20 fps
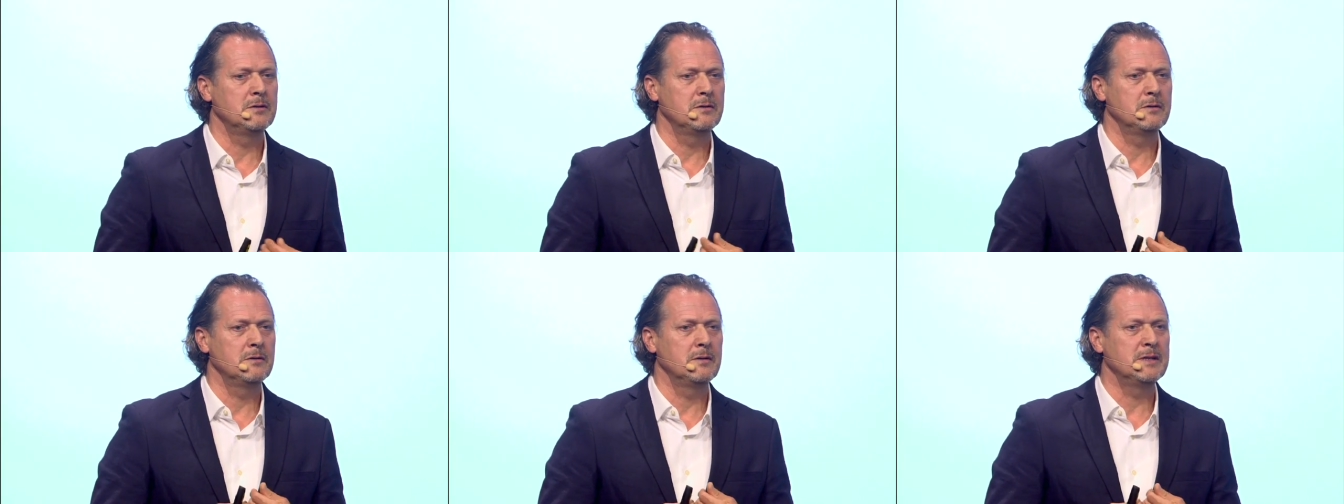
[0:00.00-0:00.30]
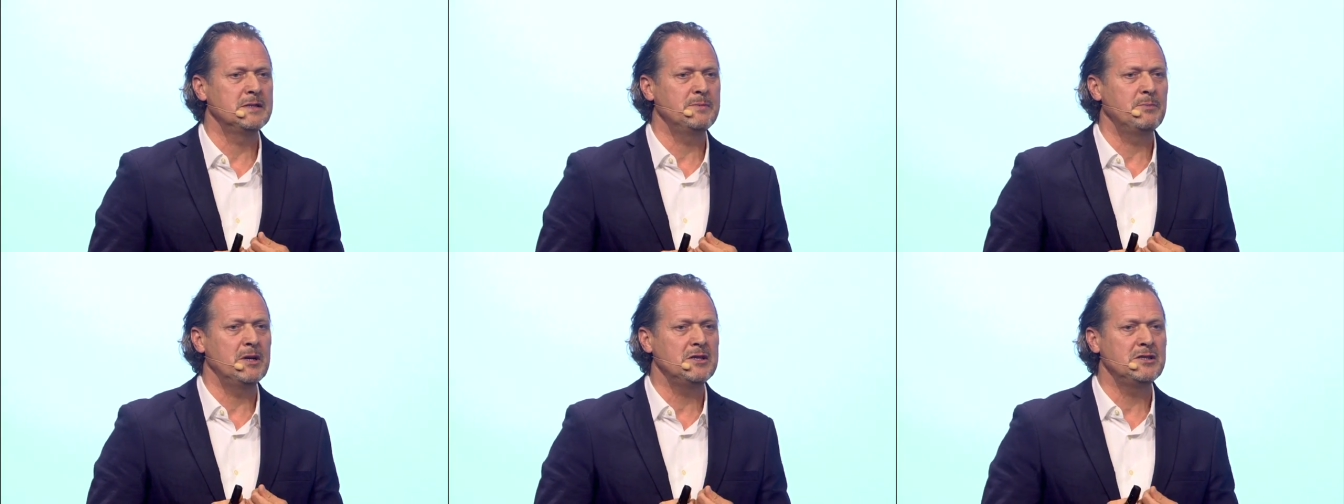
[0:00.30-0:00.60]
the
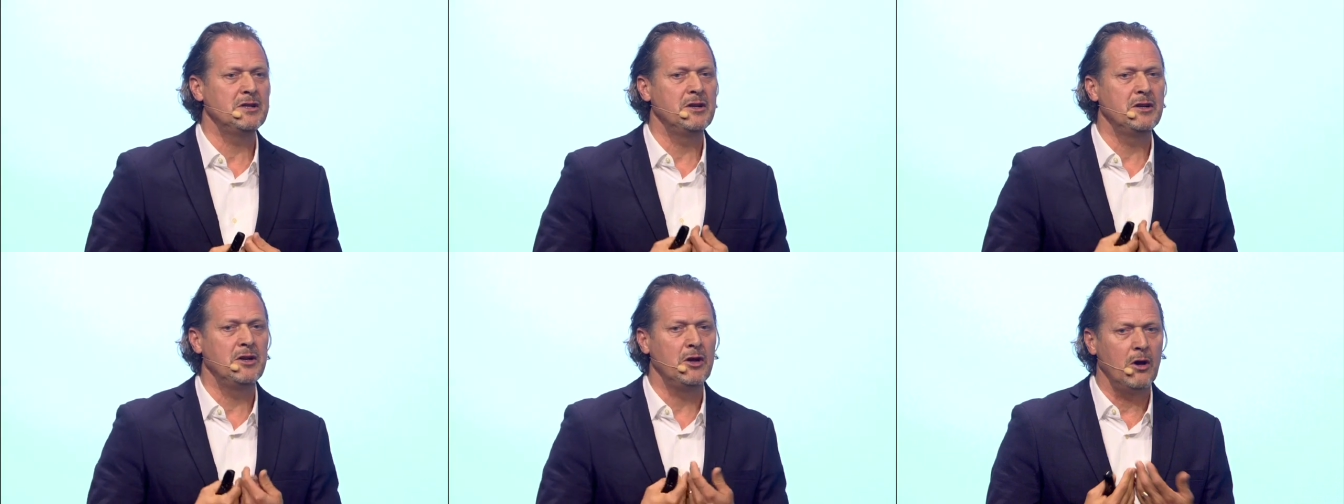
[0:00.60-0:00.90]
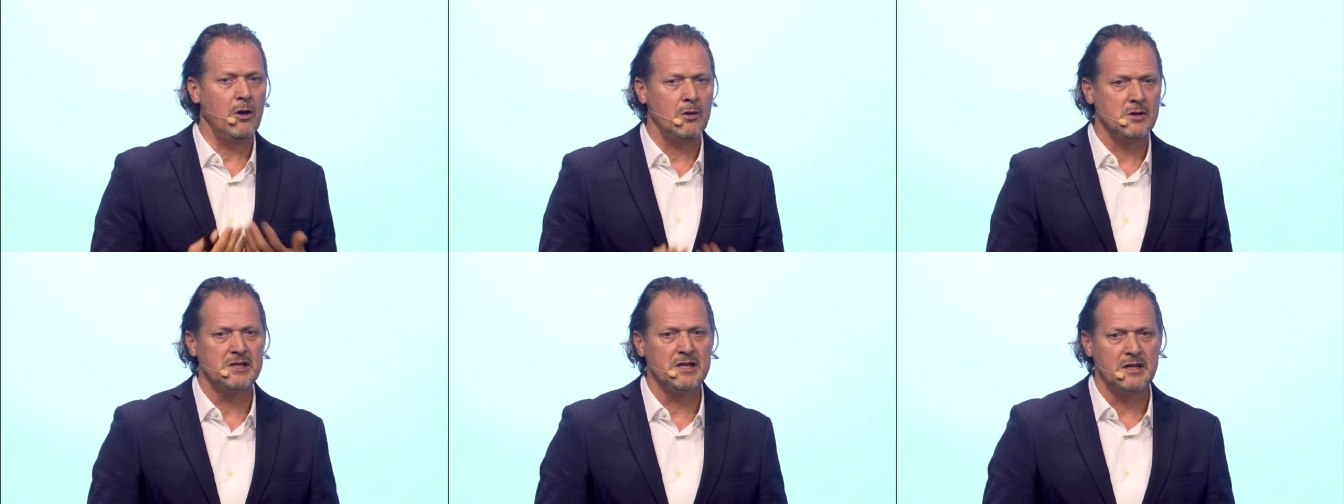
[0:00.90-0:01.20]
especially the
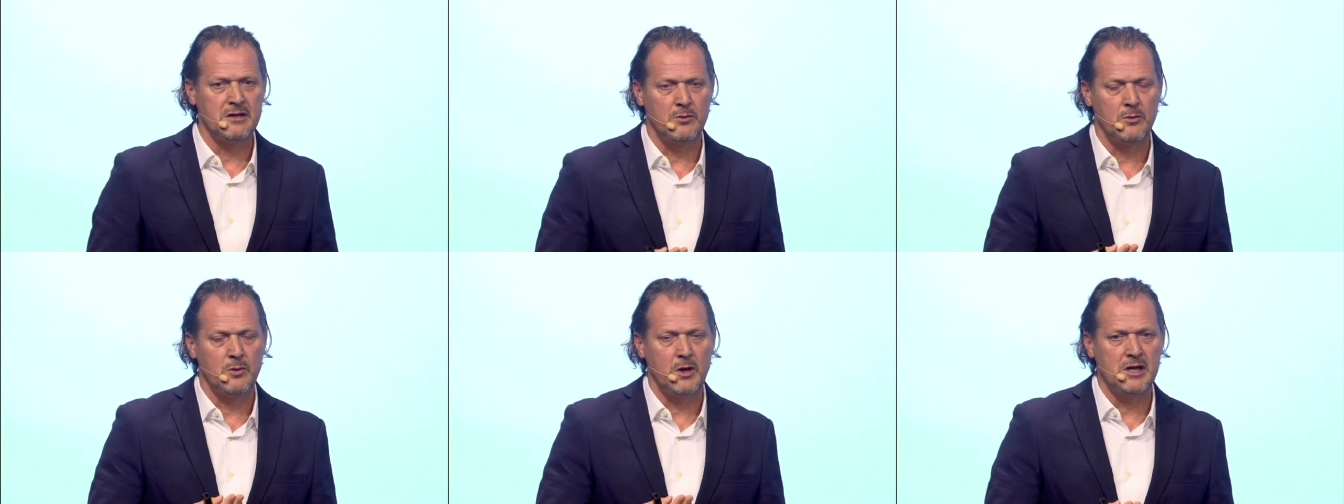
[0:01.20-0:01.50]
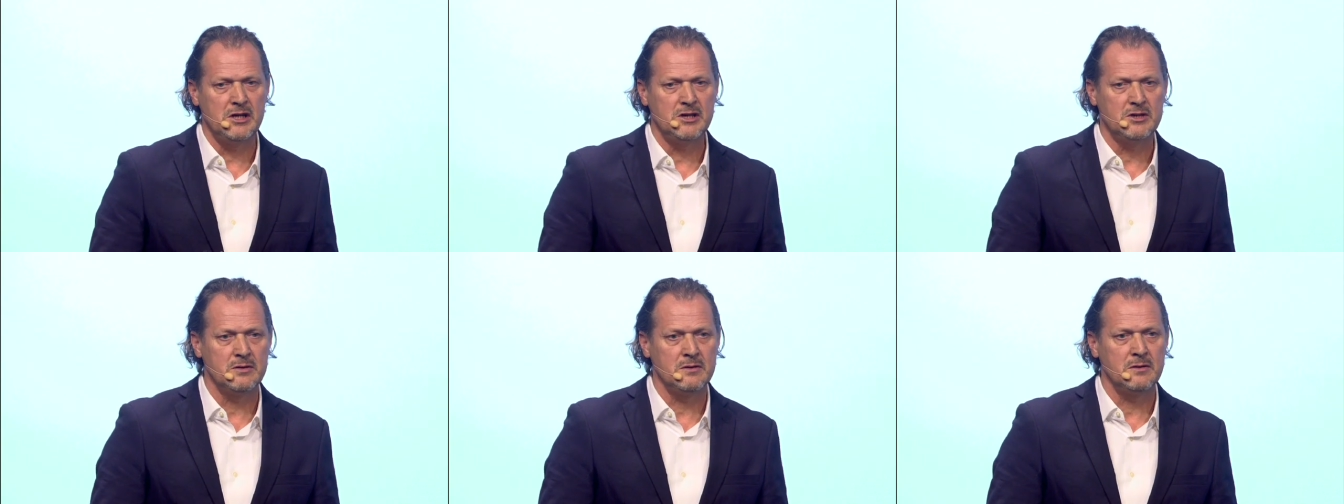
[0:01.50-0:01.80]
young
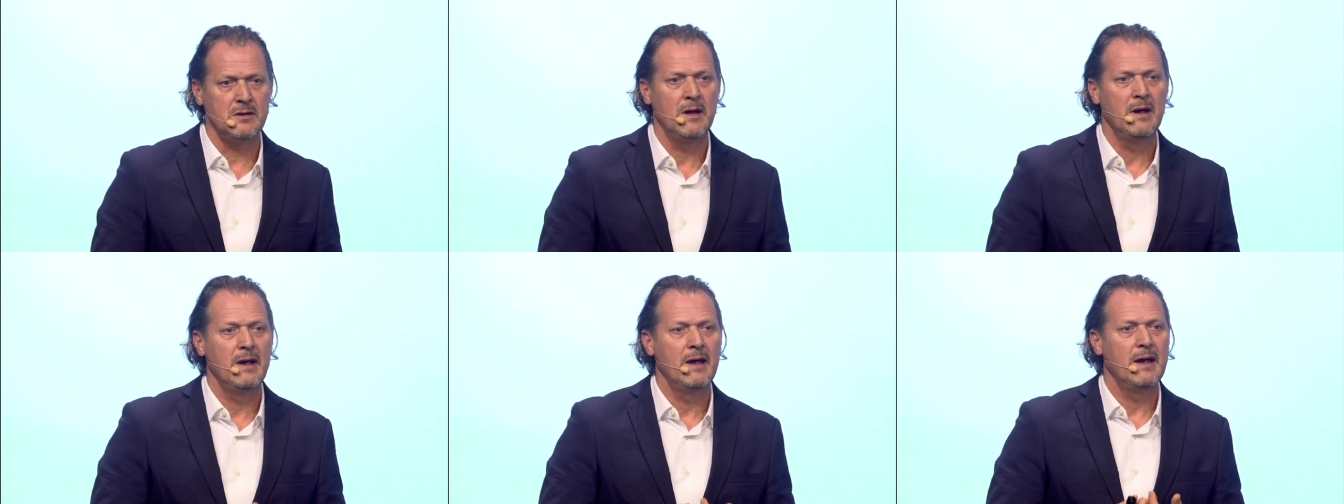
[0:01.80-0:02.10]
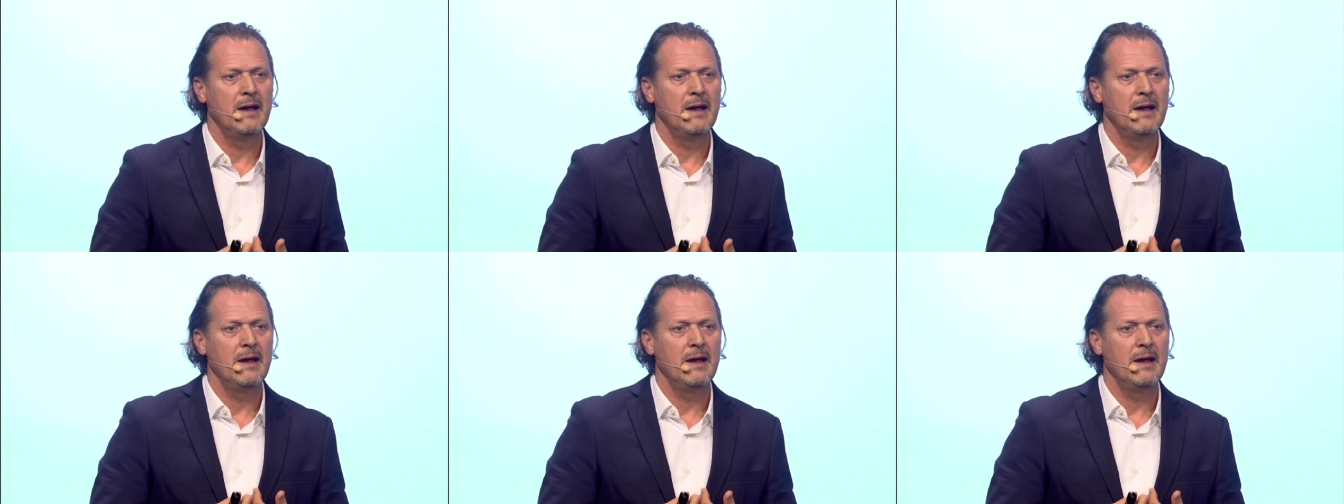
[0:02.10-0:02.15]
generation